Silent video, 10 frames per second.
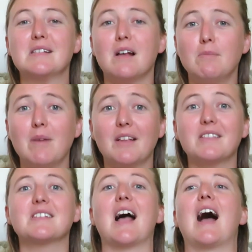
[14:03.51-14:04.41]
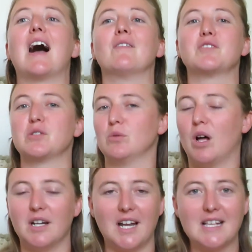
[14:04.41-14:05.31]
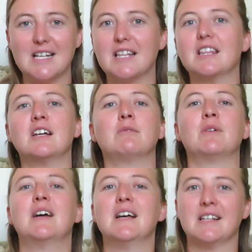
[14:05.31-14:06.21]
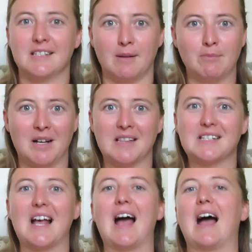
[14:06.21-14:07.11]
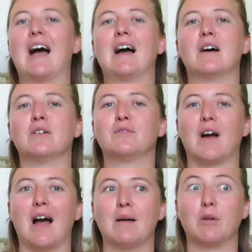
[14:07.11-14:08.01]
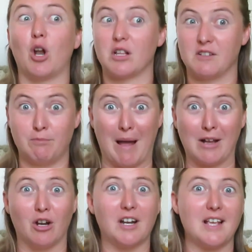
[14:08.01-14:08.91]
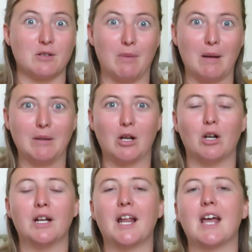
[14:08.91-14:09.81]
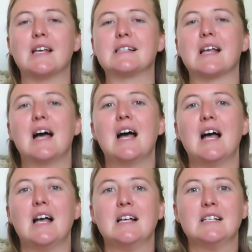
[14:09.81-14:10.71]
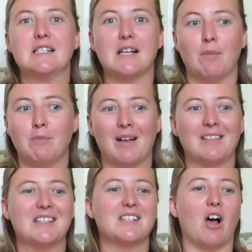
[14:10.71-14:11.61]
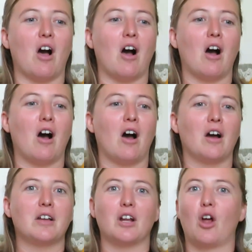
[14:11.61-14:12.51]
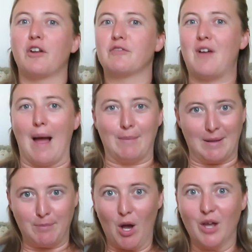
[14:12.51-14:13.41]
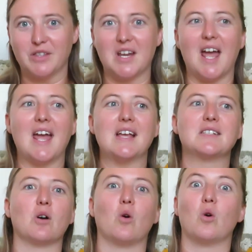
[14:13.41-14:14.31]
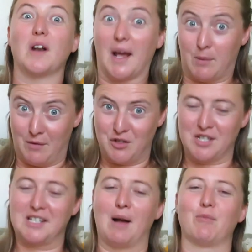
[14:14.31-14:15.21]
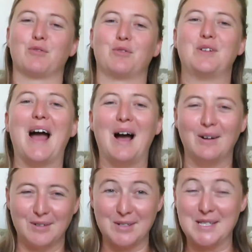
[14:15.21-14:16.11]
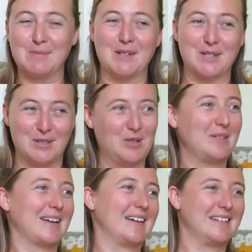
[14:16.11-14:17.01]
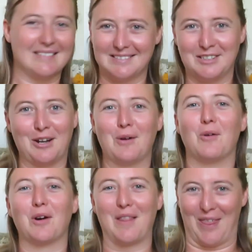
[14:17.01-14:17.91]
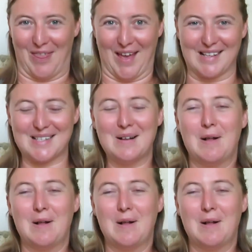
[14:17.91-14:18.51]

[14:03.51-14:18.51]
Some months have school holidays in them, some months have lots of bank holidays or public holidays, some months are a lot of family birthdays, or like we've just come through now, Christmas, New Year, you know, all of the things.